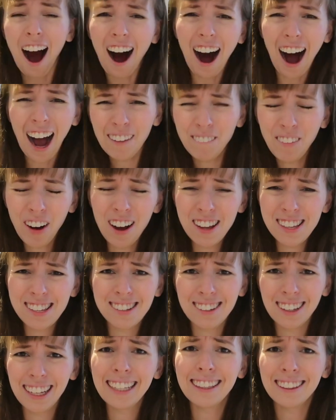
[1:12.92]
I
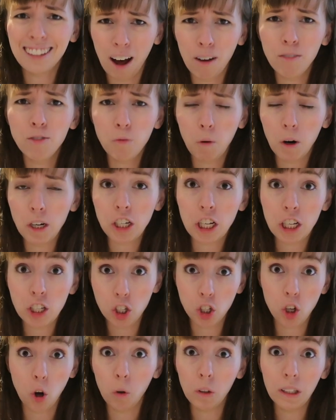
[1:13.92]
personally loved watching
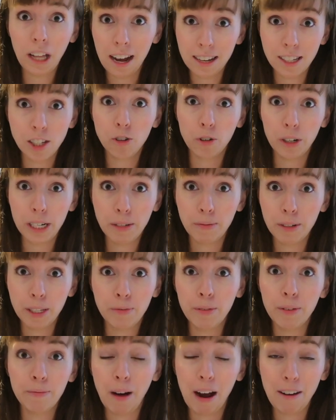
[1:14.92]
Soul last
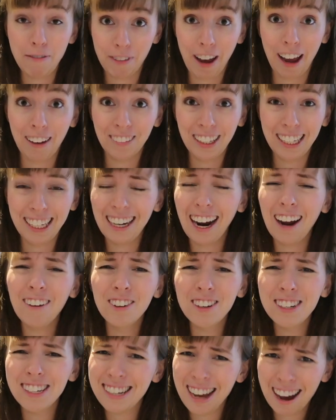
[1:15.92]
Christmas with my family, and I
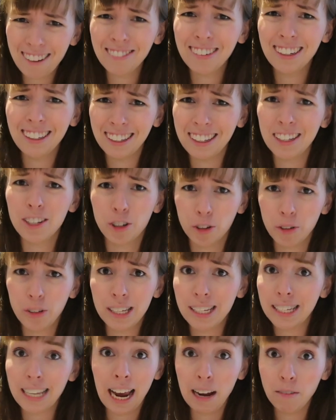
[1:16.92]
will definitely do
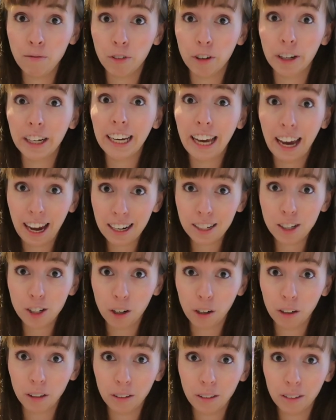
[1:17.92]
the same for
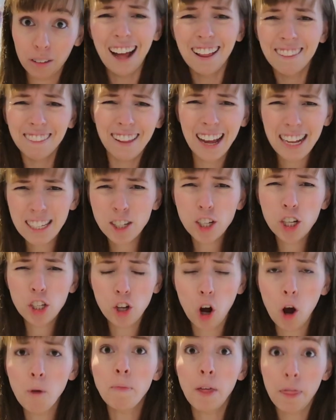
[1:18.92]
Encanto. Let's just
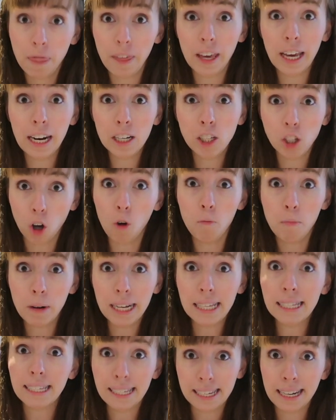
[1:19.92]
hope that theatres open
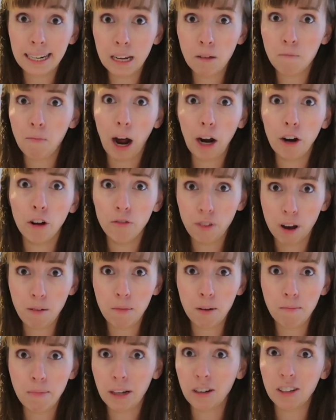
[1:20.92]
in Sydney by
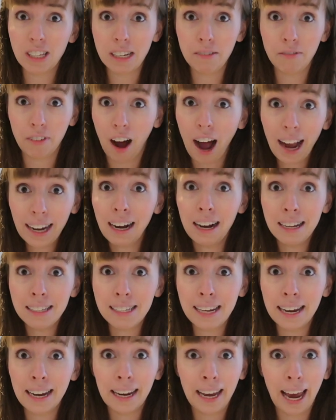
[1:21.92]
November, because if I can't
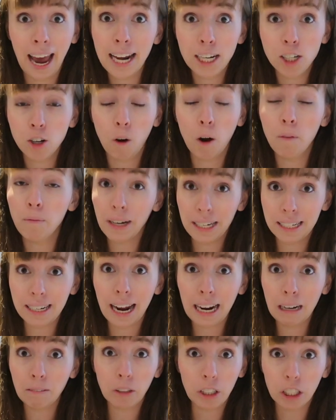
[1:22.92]
see Encanto opening
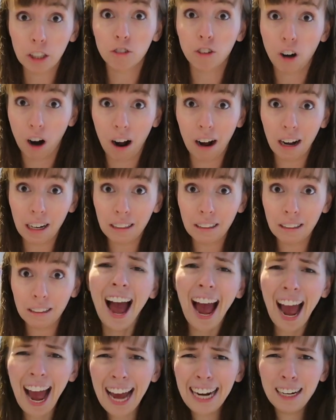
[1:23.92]
day, I'm gonna cry.
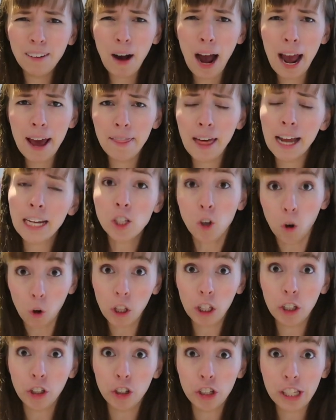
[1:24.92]
Anyway, that is all
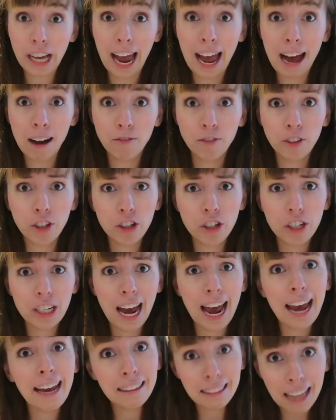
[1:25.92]
the news I have for you today.
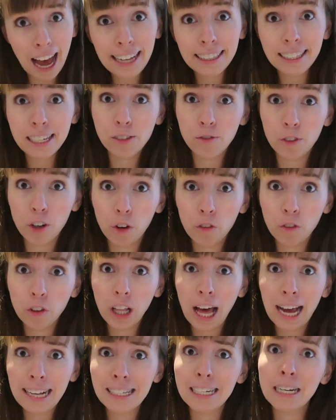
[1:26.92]
Like this video if
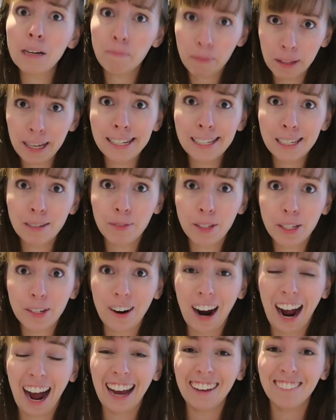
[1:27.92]
you liked it, and please
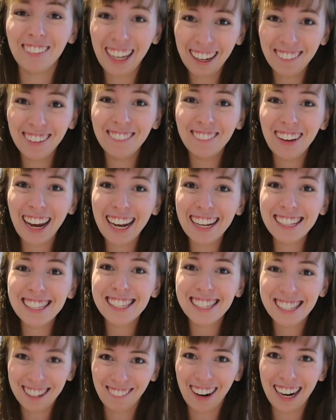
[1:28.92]
subscribe. It would mean
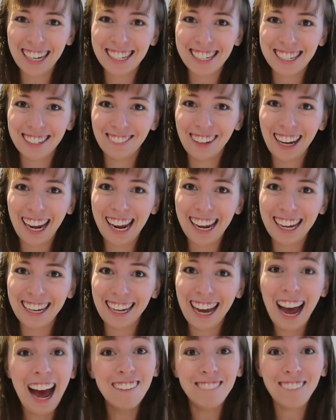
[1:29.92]
so much to me.
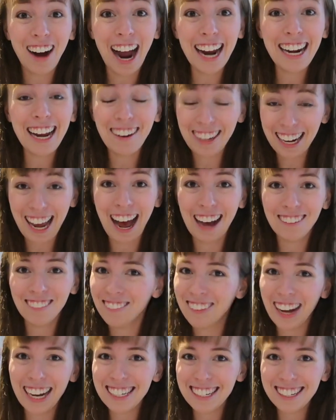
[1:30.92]
Bye now and have
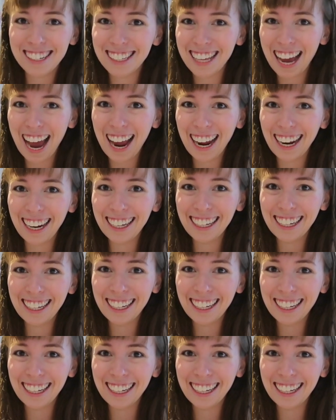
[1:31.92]
a magical day!